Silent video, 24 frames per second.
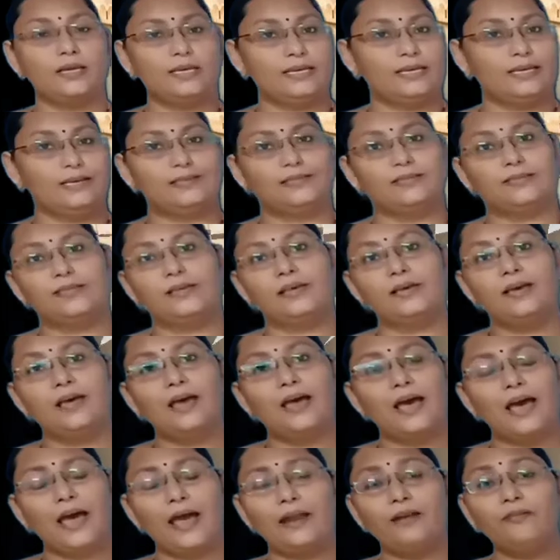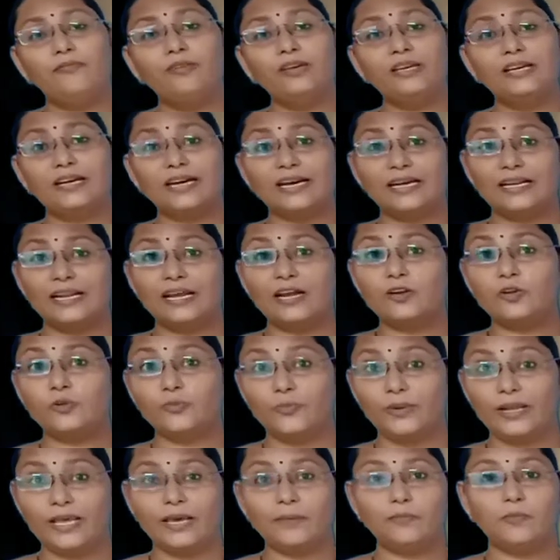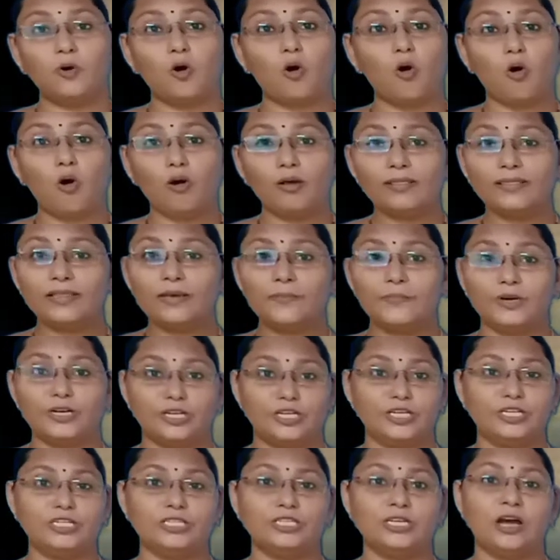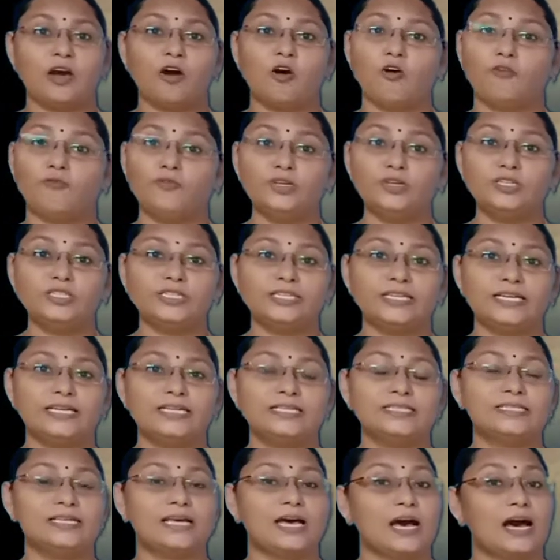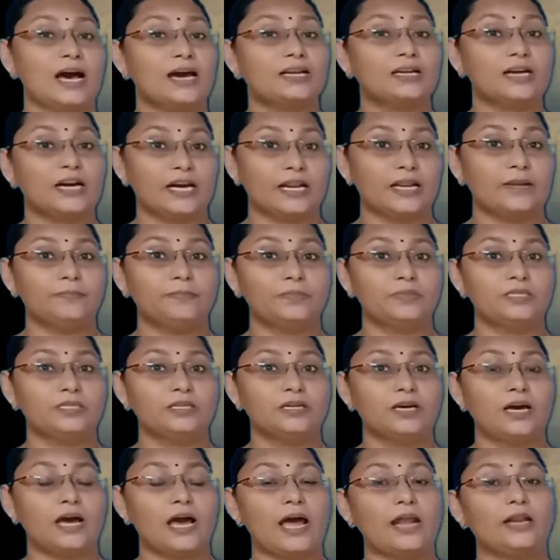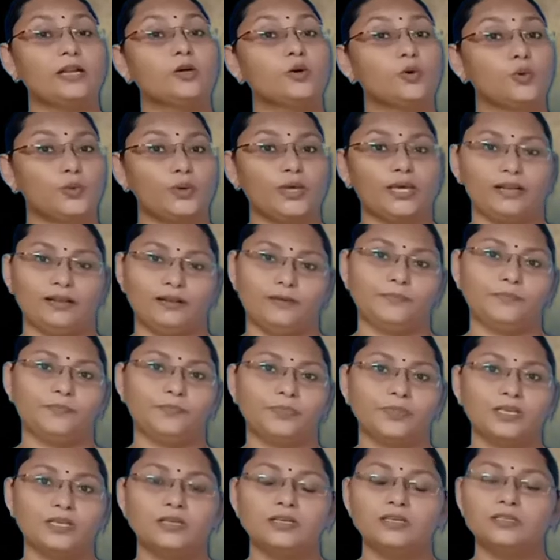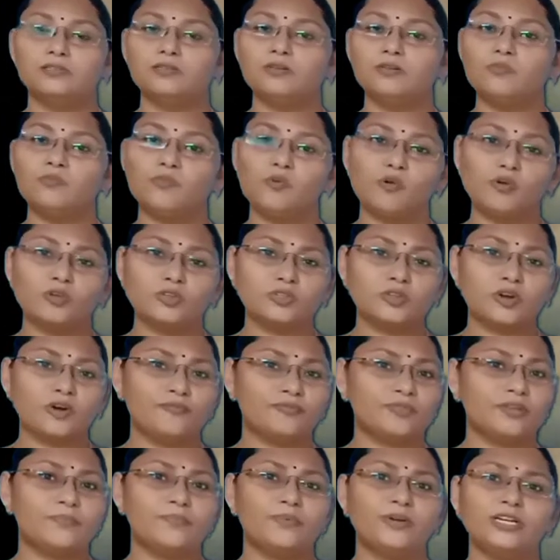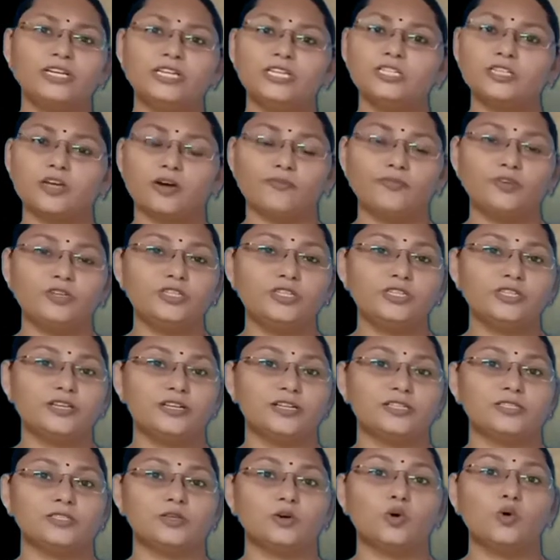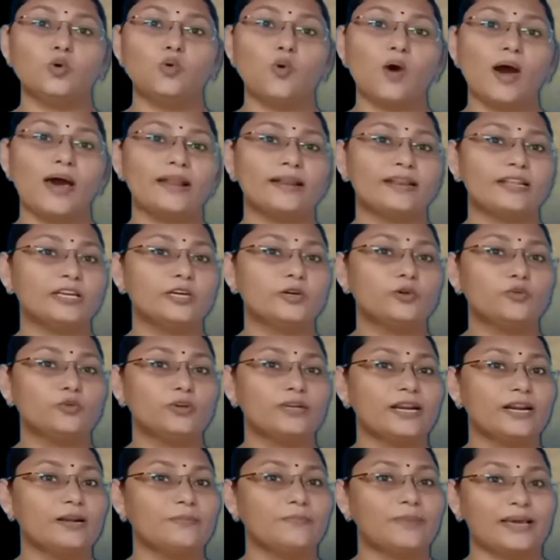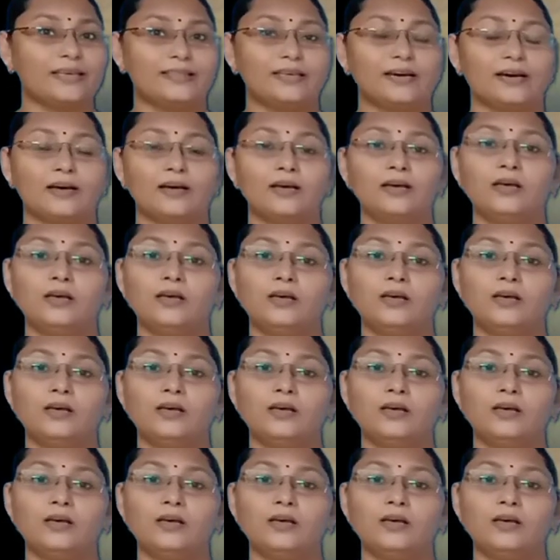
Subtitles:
Yes. And we cannot blame all the British officials are corrupt and cruel. So most of the British officials who are recruited by the